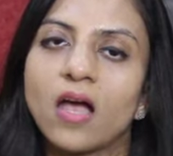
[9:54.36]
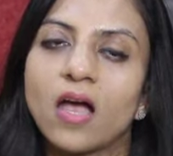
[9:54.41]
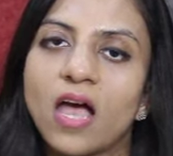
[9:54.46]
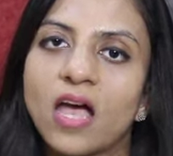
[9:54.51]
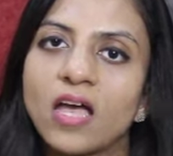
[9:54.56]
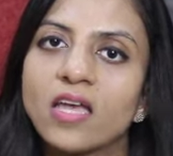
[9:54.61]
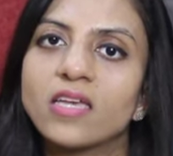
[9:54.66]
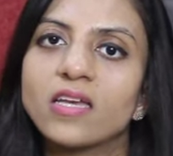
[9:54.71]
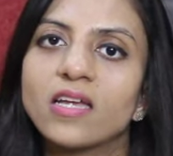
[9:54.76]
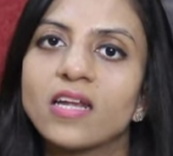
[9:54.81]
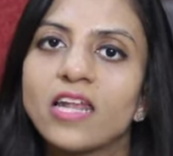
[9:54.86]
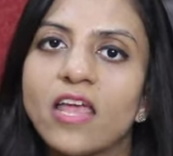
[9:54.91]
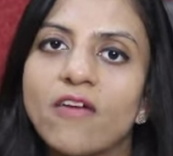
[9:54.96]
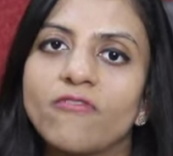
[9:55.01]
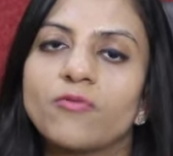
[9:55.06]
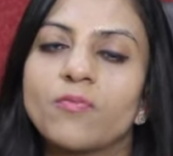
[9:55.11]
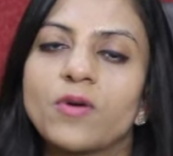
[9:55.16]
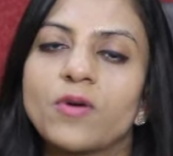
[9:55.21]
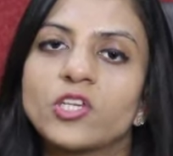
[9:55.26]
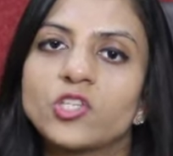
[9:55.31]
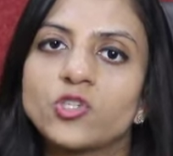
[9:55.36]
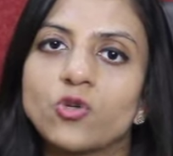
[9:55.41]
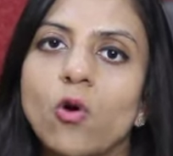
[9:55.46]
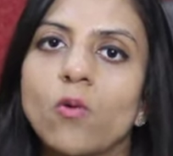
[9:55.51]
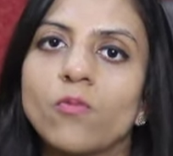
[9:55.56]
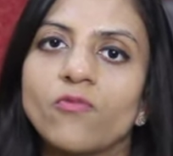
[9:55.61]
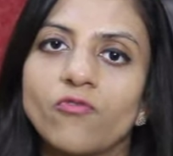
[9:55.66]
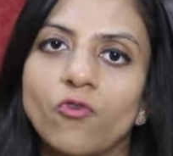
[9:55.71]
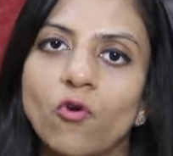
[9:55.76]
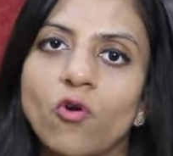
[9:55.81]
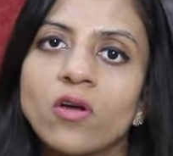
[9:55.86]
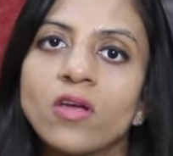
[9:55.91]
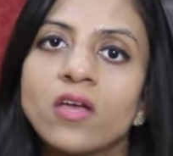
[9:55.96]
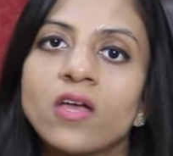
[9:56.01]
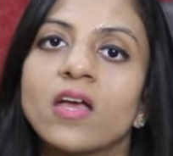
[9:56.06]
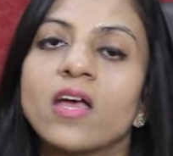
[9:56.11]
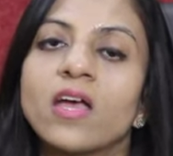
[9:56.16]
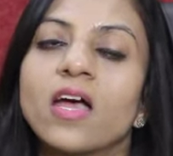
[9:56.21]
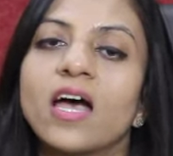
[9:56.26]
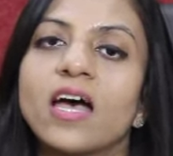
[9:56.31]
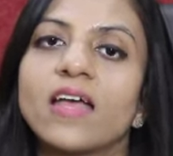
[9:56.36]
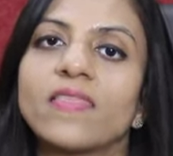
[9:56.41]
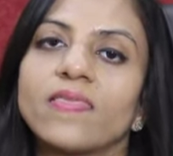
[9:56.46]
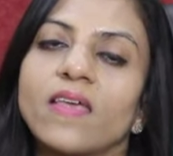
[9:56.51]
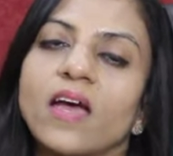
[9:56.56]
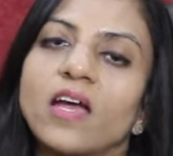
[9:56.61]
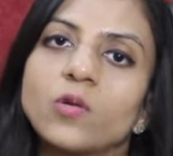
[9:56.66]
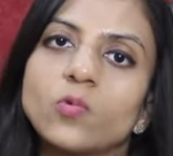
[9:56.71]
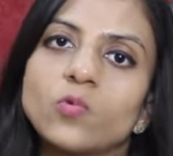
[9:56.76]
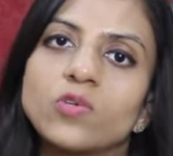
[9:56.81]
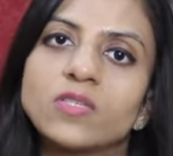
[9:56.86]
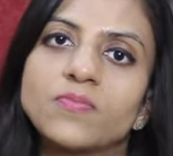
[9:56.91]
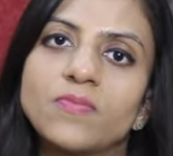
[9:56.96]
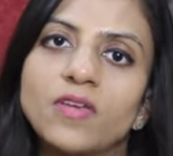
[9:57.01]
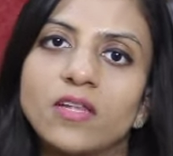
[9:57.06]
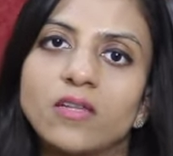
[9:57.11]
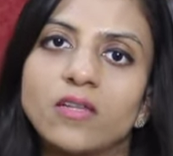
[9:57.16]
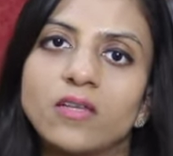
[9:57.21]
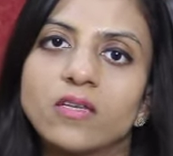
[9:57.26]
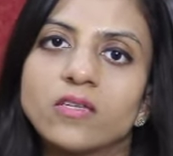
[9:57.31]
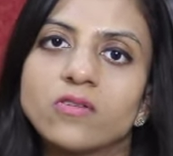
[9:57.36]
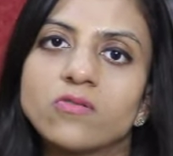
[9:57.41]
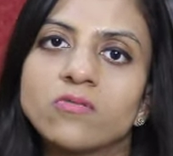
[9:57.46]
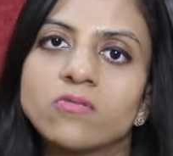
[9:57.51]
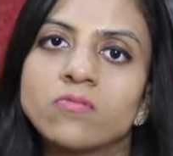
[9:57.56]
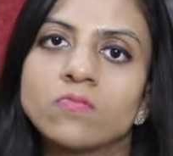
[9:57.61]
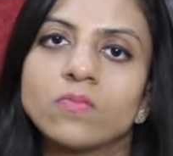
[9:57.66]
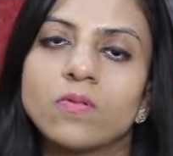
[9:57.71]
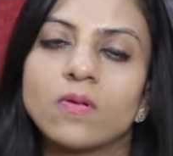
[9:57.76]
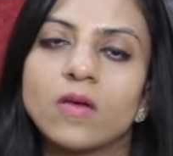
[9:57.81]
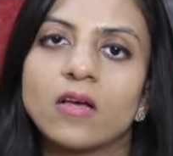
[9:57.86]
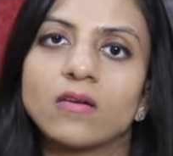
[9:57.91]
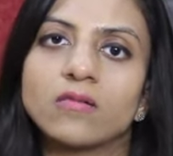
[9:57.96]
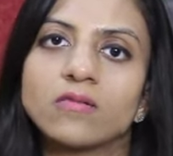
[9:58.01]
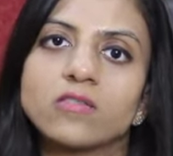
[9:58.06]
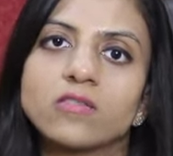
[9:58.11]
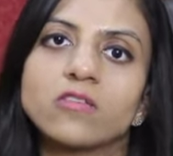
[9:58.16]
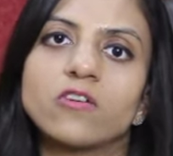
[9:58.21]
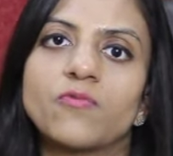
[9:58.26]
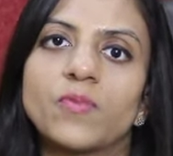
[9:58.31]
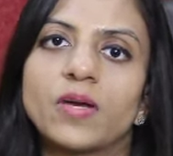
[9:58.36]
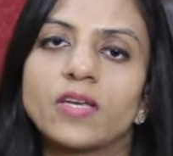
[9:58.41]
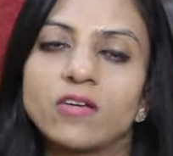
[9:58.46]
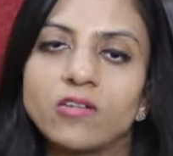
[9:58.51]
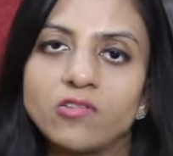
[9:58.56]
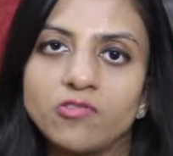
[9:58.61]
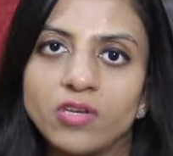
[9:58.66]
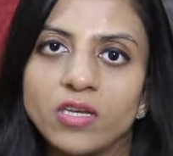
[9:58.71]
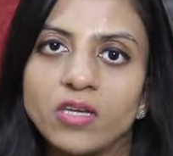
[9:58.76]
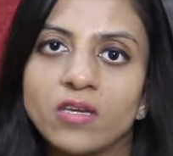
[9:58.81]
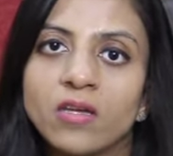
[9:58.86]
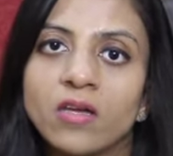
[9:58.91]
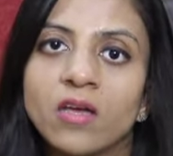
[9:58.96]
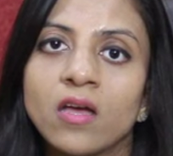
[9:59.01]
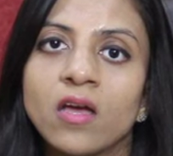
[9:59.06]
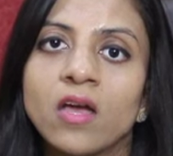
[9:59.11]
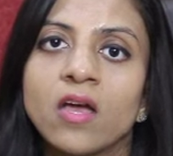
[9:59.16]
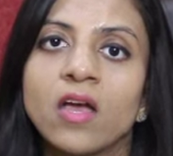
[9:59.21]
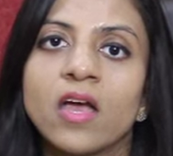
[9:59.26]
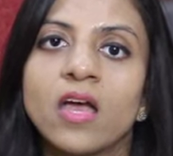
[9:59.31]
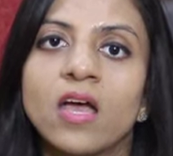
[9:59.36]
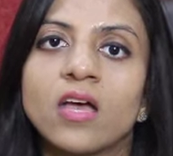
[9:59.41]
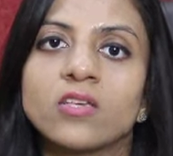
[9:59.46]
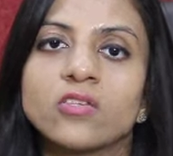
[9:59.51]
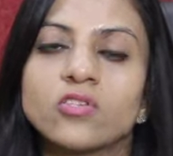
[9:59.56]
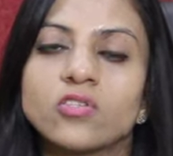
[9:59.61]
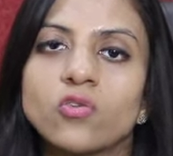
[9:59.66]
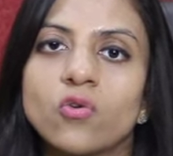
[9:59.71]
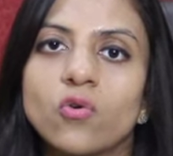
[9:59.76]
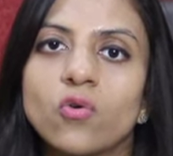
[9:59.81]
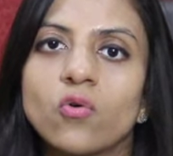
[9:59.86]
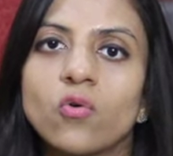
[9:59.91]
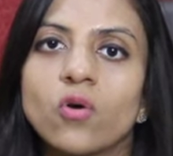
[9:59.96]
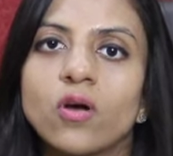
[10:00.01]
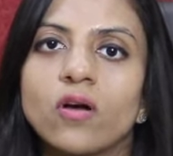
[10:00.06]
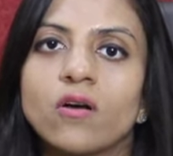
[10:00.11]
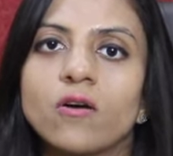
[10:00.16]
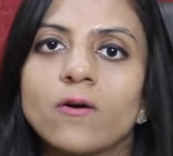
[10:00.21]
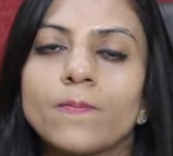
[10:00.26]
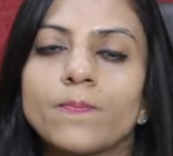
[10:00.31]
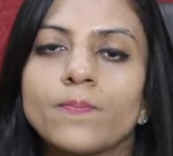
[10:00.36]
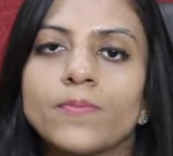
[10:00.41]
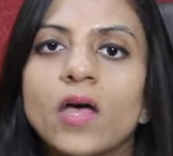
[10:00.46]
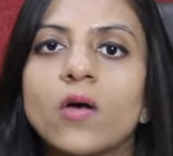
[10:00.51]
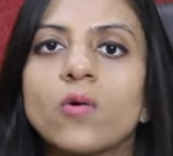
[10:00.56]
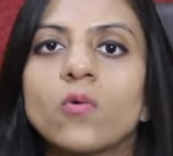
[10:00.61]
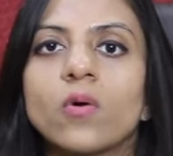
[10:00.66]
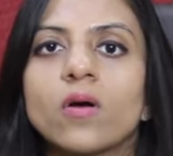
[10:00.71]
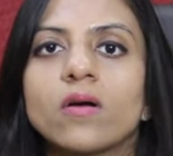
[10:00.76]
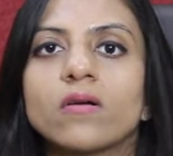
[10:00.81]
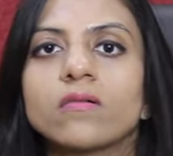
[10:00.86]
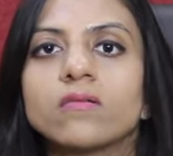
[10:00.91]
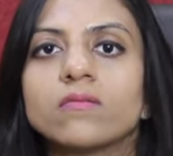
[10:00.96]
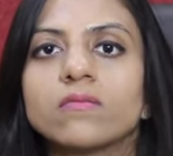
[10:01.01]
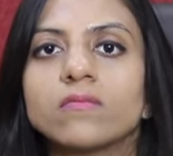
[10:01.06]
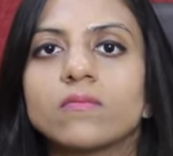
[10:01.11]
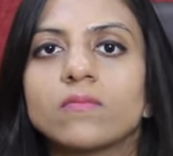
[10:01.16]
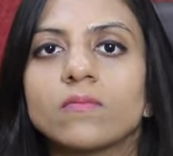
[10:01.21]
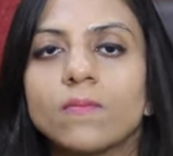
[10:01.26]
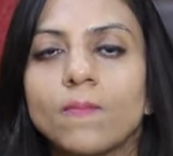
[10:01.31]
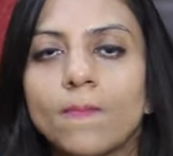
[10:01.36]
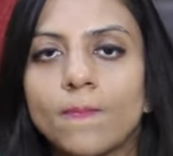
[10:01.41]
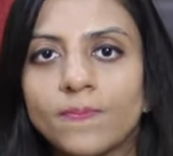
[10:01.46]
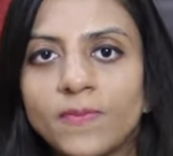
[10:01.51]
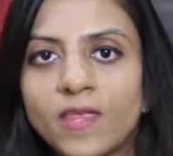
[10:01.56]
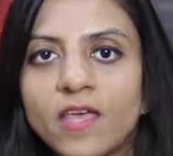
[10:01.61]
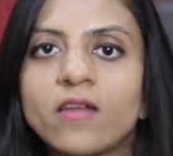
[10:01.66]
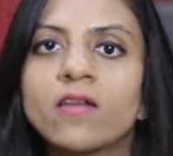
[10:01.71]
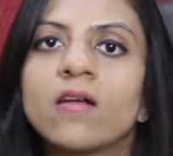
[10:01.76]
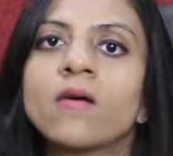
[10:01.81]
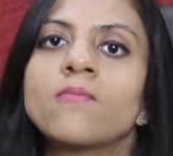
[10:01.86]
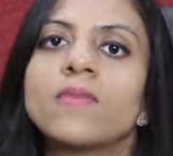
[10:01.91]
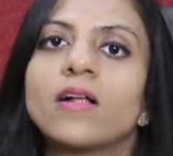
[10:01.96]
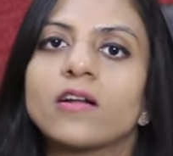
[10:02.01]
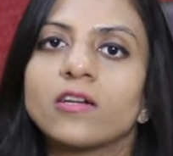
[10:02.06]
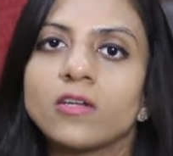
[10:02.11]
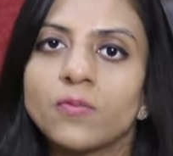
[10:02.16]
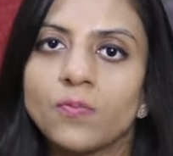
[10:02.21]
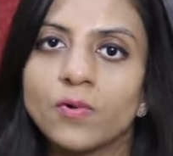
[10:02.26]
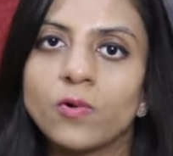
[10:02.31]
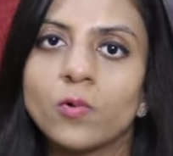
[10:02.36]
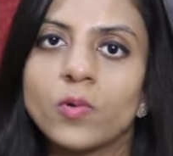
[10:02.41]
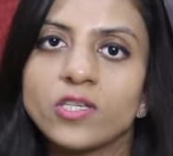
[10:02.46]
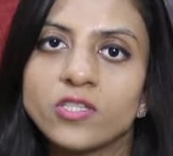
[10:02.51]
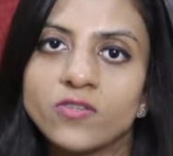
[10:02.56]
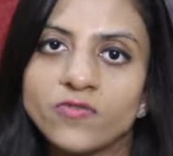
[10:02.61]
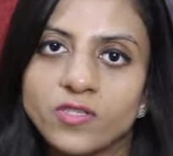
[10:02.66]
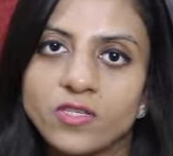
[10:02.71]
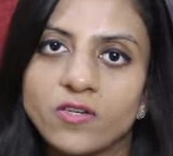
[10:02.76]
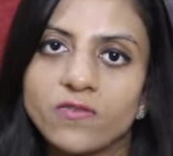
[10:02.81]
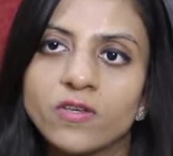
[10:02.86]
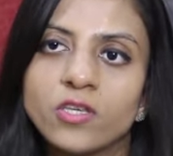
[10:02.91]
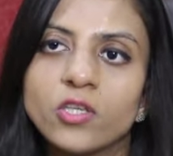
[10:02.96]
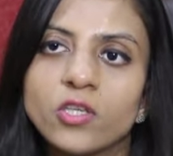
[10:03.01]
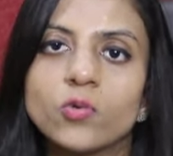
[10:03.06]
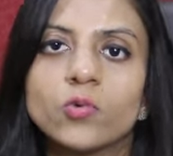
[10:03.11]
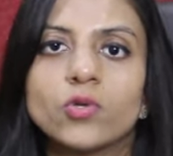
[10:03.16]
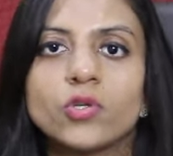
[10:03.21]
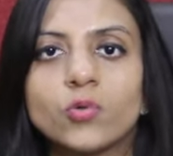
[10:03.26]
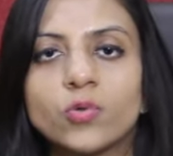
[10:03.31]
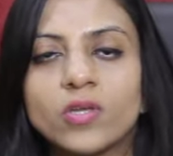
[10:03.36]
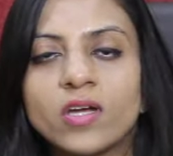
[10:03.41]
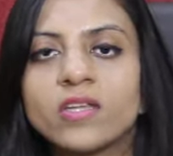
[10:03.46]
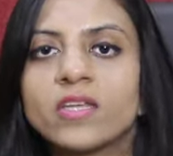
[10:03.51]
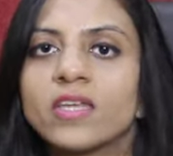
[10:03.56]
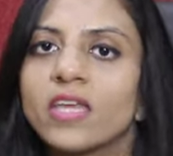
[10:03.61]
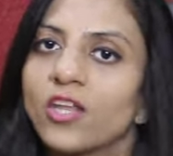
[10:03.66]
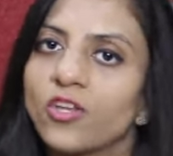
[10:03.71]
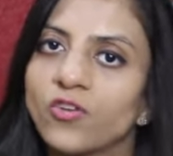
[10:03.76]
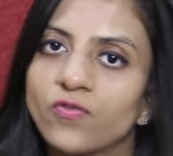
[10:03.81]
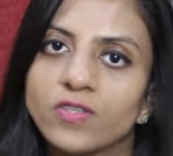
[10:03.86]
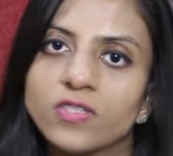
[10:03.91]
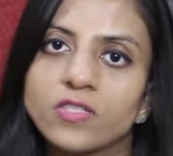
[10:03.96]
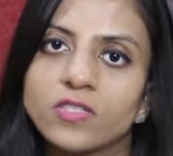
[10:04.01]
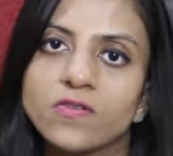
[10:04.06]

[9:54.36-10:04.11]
I had left my job for, and that was mainly to serve my country. So um, now there are multiple ways of serving. You can do that in any of the